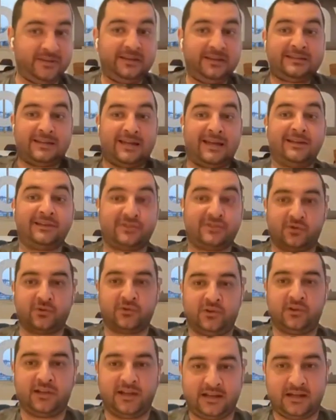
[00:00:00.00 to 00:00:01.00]
is
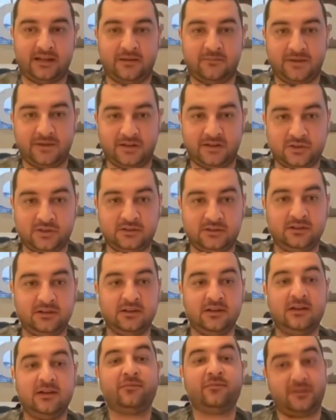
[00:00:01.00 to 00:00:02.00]
external, like I mentioned.
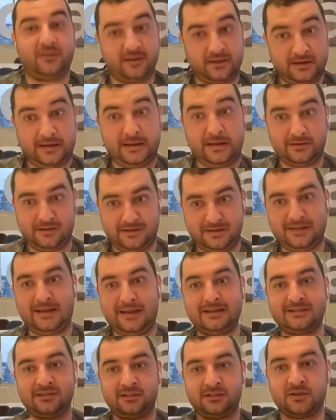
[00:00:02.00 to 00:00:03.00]
And again, it
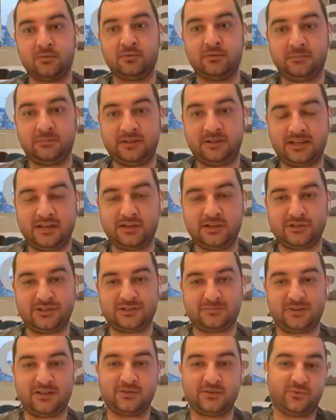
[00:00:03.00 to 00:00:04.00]
has its own
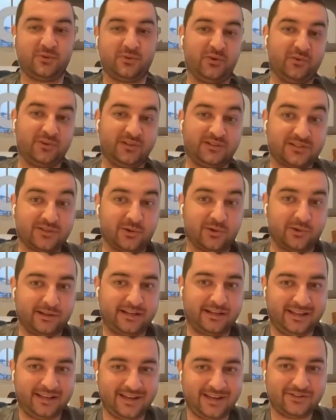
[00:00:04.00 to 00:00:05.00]
limitations because we don't install
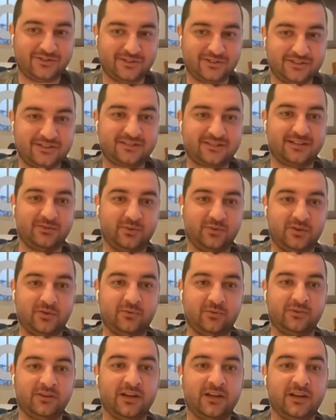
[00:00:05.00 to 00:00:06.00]
any agents and we
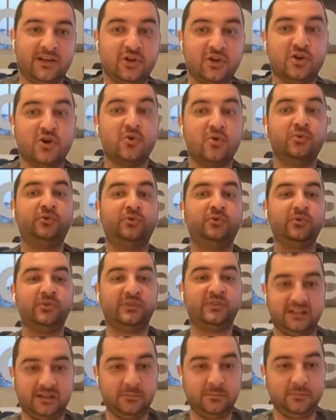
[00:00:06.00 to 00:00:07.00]
don't go too
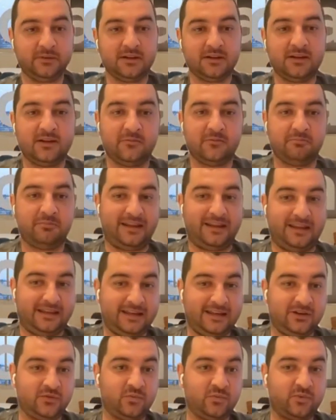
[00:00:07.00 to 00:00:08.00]
deep. But
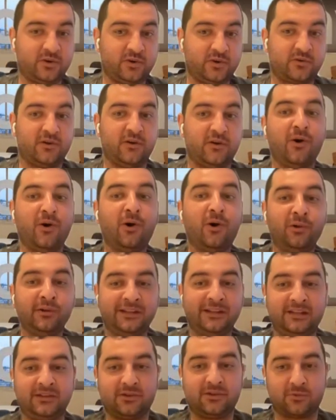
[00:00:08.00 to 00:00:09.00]
again, we're
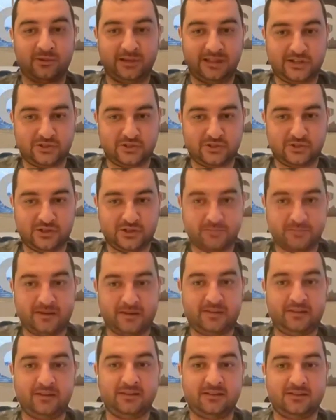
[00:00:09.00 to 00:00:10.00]
holding the
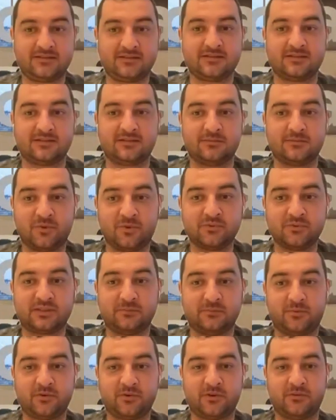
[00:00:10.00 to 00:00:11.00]
relationship. I think this is the
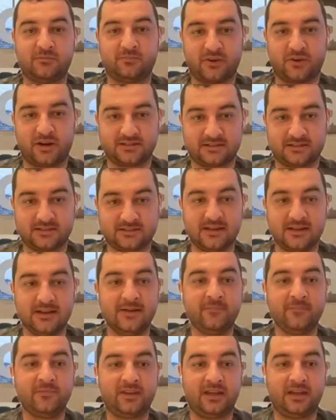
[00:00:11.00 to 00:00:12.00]
most important
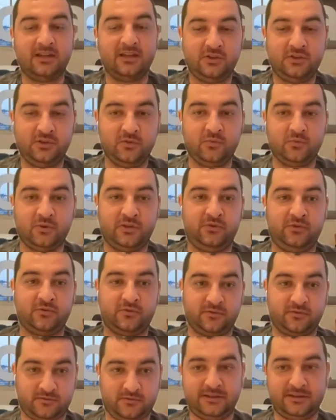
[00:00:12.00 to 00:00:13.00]
process. And you, when
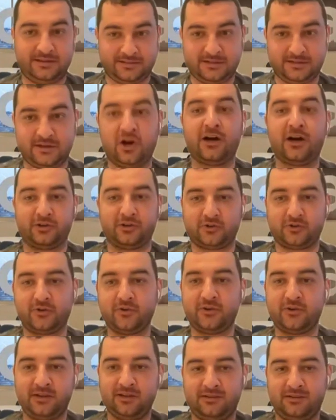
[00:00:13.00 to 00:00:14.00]
you're as an auditor,
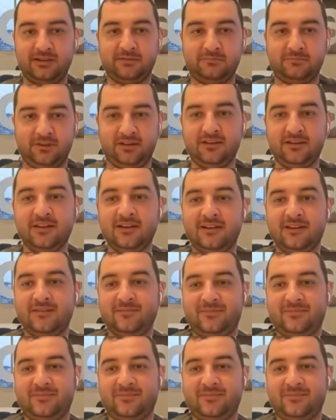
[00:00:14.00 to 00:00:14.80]
okay, let me